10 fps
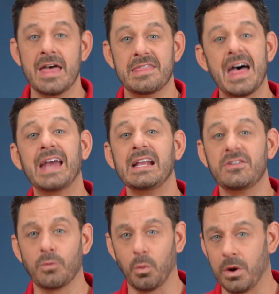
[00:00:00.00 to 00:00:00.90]
that
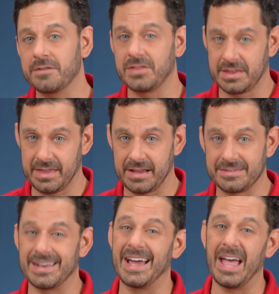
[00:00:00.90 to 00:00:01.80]
is one of the things
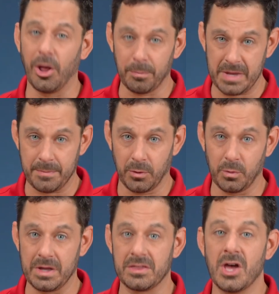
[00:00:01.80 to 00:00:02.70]
that I help people
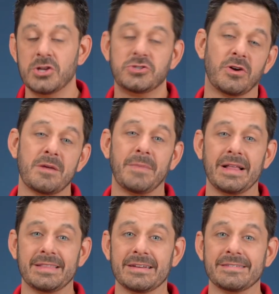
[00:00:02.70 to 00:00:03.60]
with during my
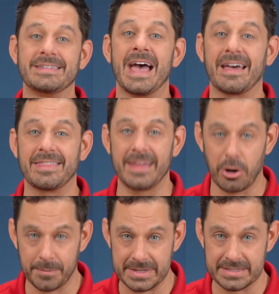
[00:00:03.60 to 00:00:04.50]
little tech
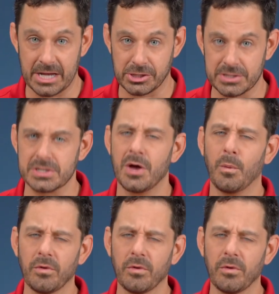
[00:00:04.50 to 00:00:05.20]
therapy sessions.